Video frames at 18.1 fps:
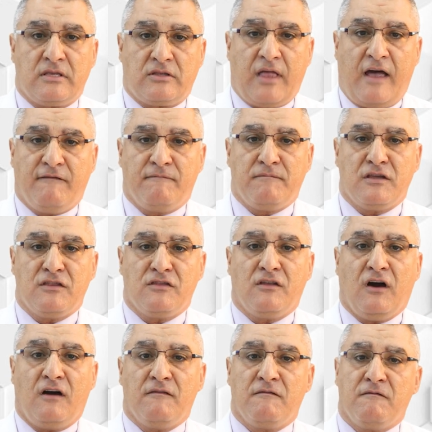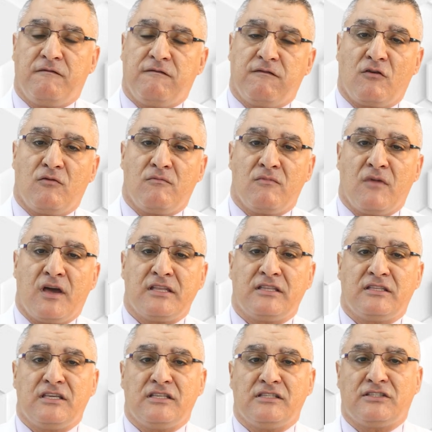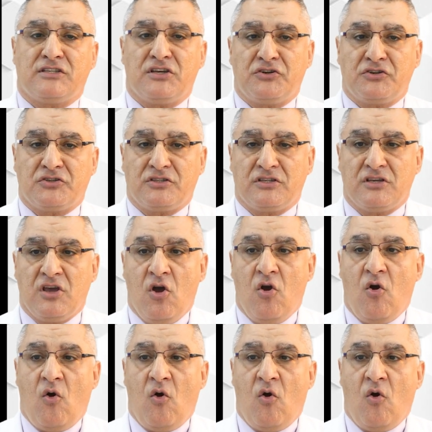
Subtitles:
have been done from 1930